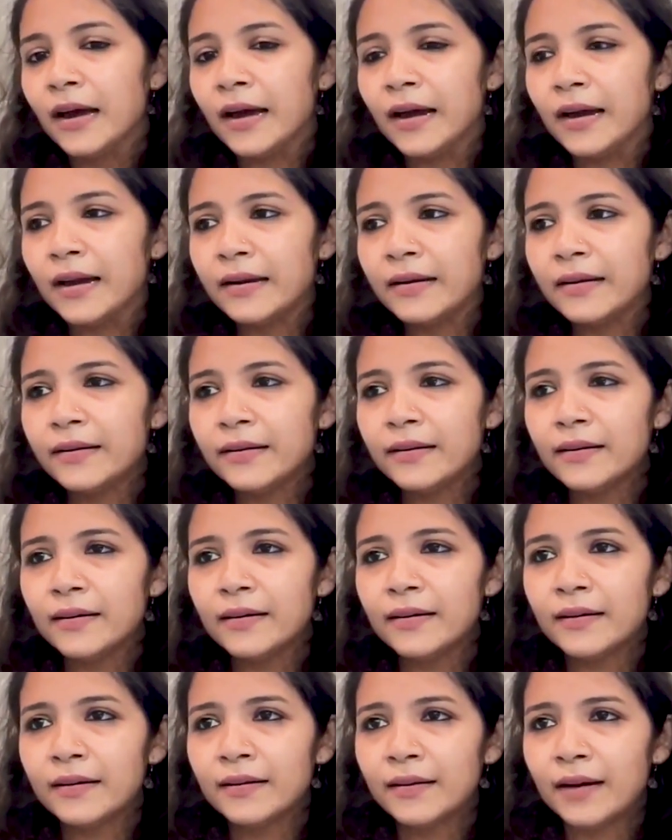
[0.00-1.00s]
And
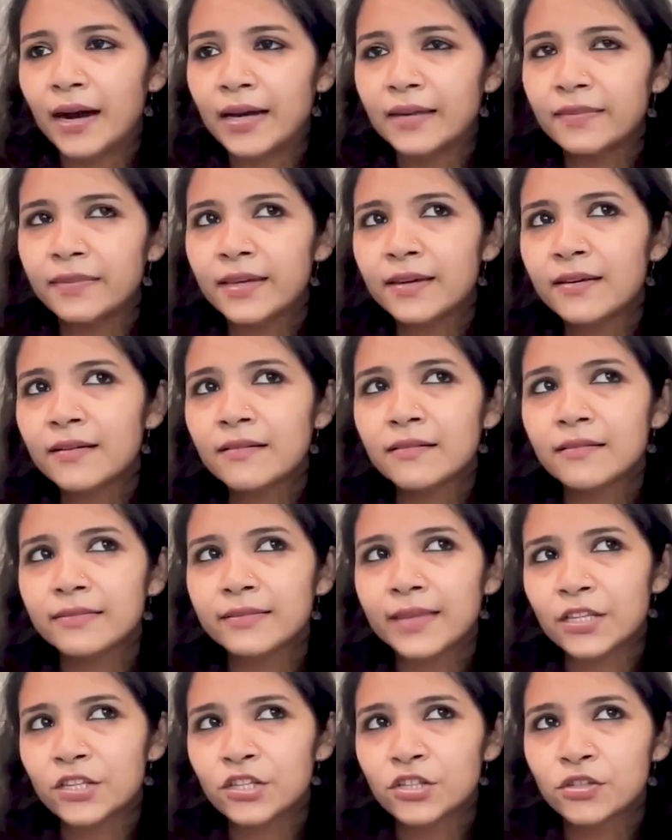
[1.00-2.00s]
I think
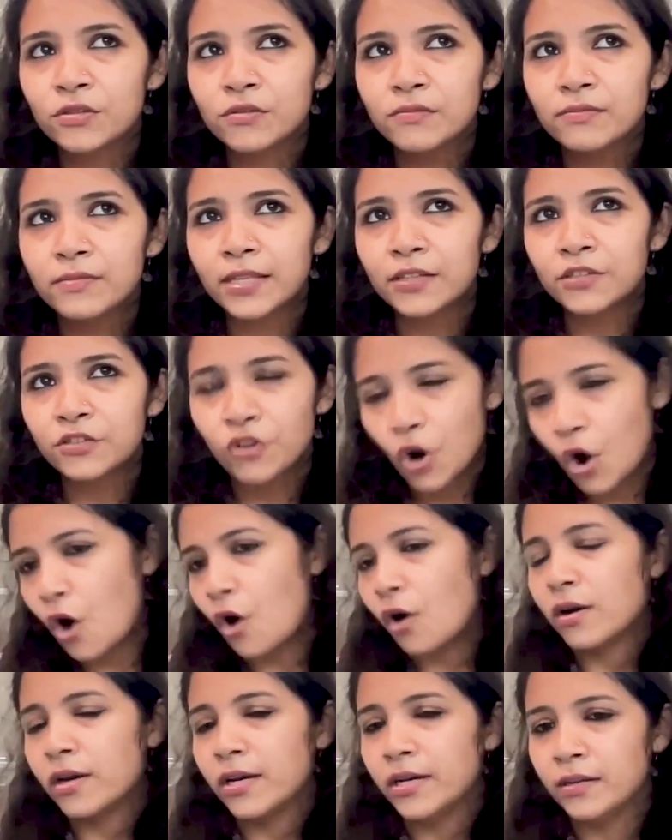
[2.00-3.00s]
that's
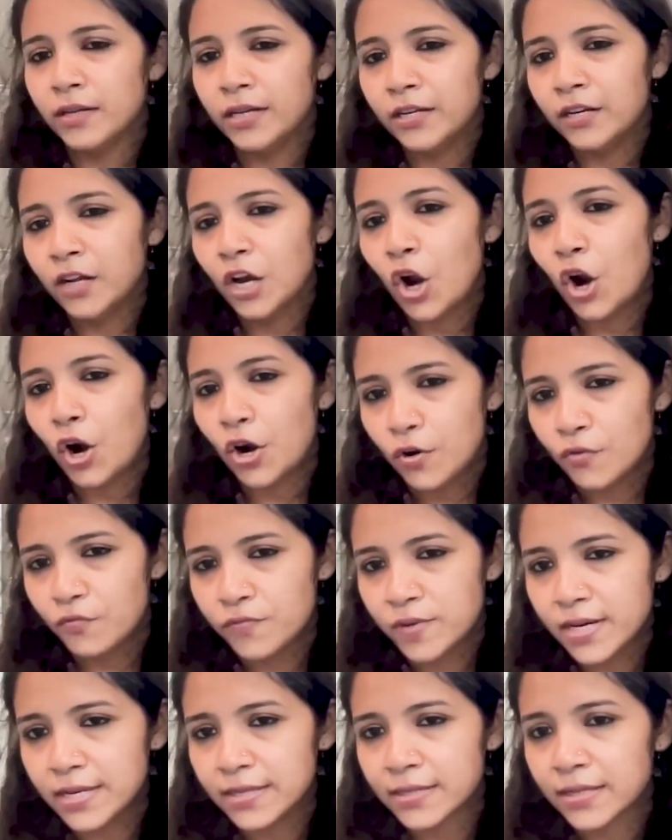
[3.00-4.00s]
wrong in a lot
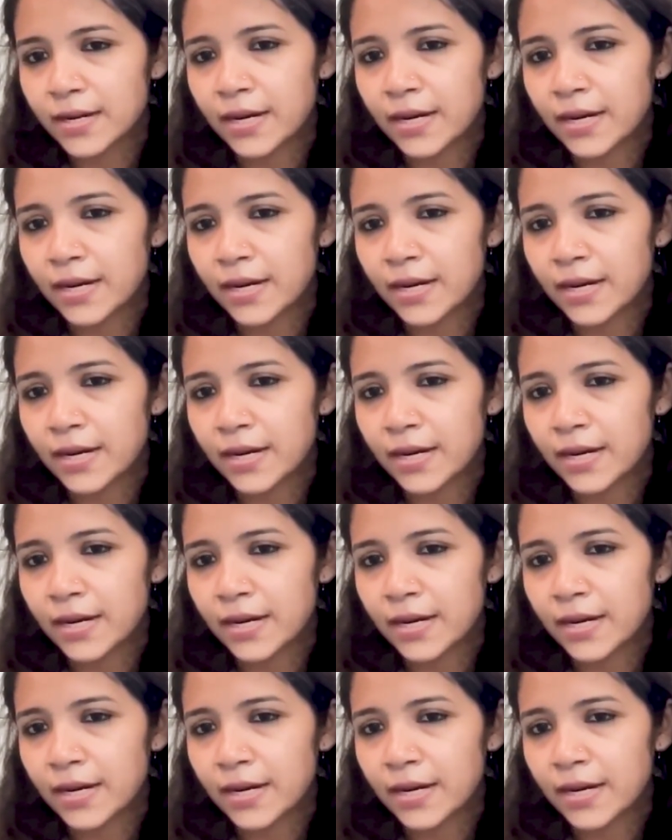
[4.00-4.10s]
of ways.